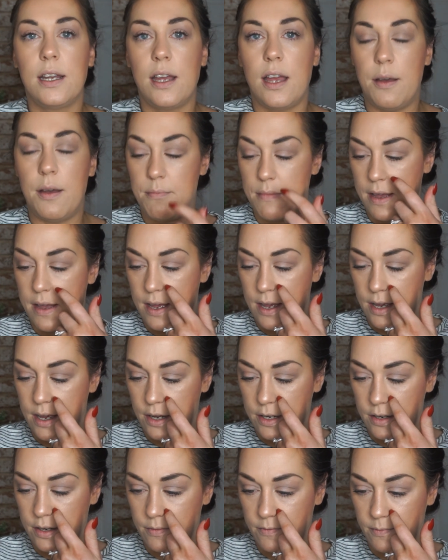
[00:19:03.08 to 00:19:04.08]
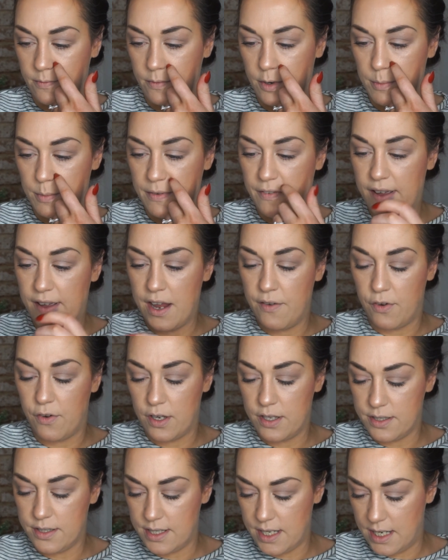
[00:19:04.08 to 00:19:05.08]
and one of my
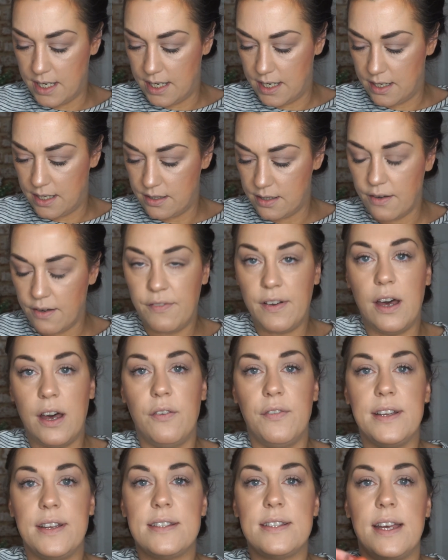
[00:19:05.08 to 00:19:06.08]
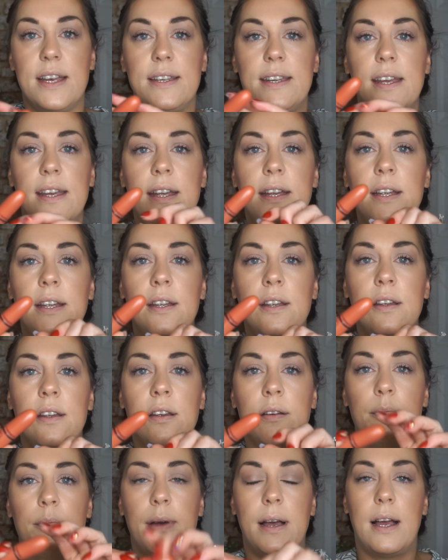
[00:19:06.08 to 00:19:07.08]
favourites is Velvet Teddy
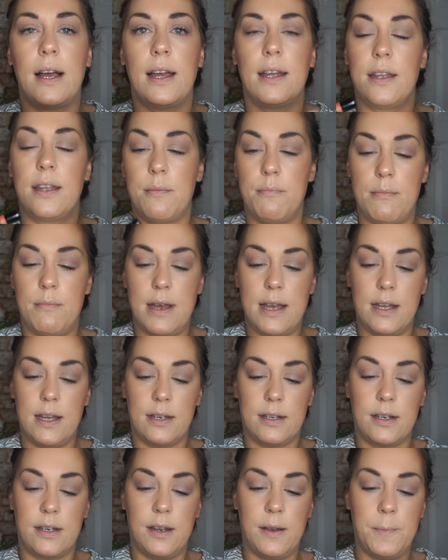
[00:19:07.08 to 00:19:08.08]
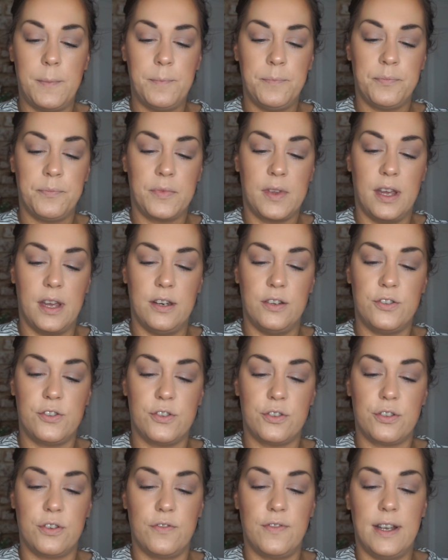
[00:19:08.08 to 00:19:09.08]
by MAC, and it's
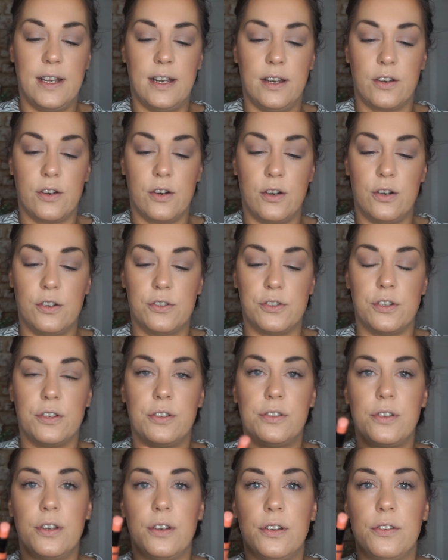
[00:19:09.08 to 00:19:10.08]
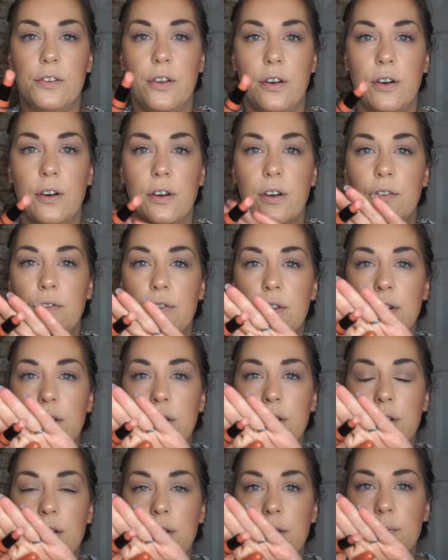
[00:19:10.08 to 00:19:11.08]
just a really gorgeous sort of
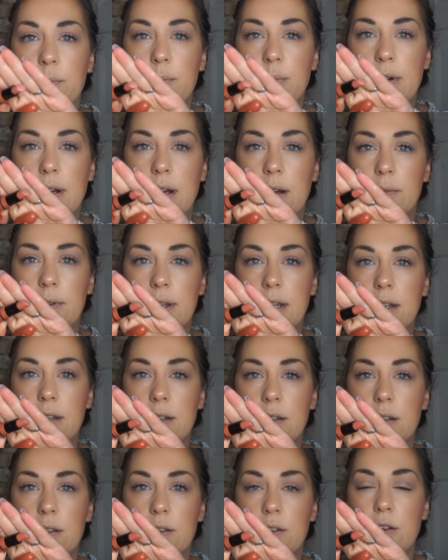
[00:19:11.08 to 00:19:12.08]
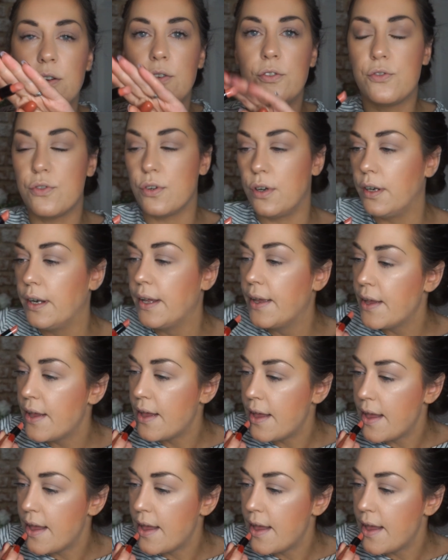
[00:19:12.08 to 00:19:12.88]
brownie neutral.